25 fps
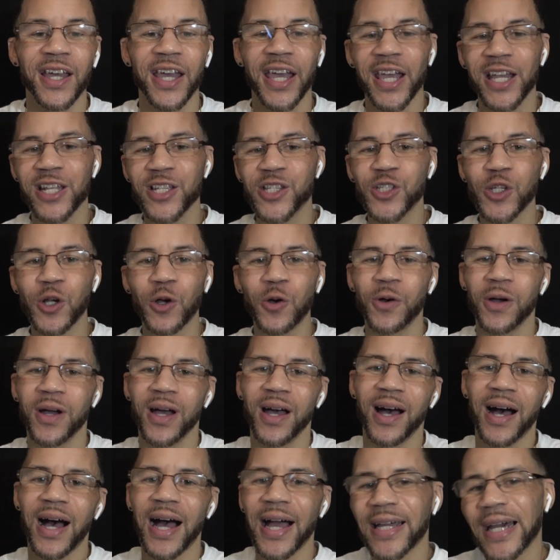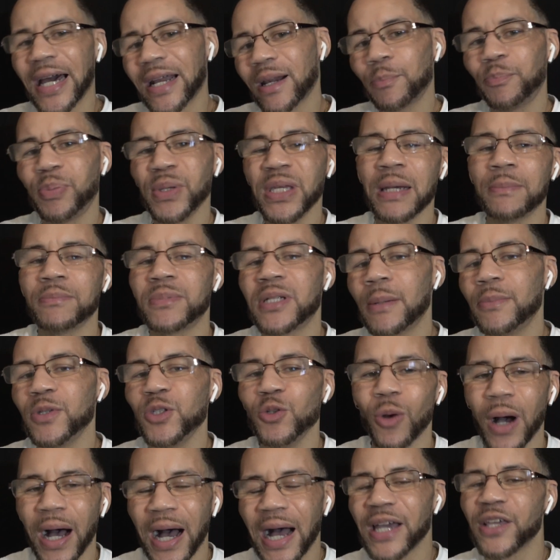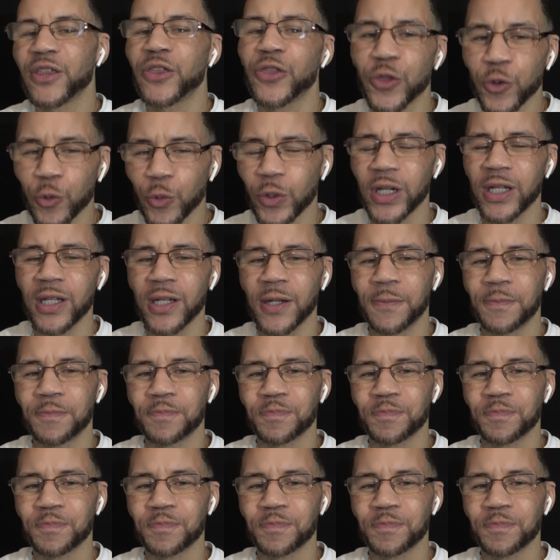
And so I got a BMW i3.